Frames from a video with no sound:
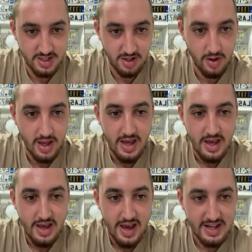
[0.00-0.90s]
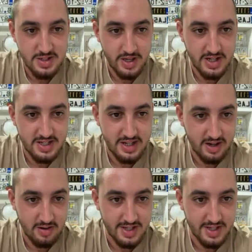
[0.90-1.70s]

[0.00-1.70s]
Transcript: So as we can see here,